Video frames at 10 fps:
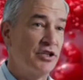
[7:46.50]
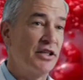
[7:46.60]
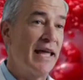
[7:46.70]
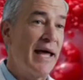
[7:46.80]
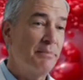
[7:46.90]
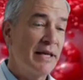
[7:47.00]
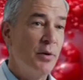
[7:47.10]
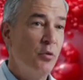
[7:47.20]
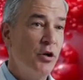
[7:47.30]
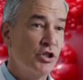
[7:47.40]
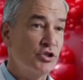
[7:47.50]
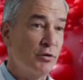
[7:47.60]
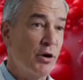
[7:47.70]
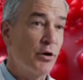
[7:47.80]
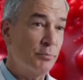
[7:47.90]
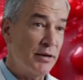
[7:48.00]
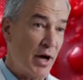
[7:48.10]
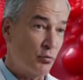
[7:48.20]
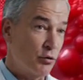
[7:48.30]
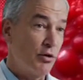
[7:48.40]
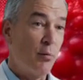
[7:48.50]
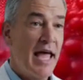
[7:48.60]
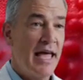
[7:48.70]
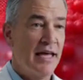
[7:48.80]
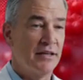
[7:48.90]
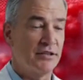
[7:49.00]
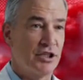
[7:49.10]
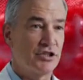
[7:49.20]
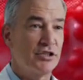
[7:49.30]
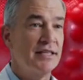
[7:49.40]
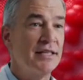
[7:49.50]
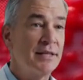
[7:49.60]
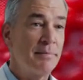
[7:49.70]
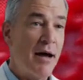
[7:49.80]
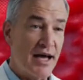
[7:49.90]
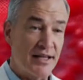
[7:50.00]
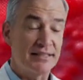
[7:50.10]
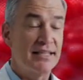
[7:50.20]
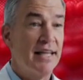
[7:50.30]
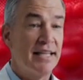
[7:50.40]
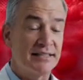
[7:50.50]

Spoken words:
circulation where stagnation once lived. When these four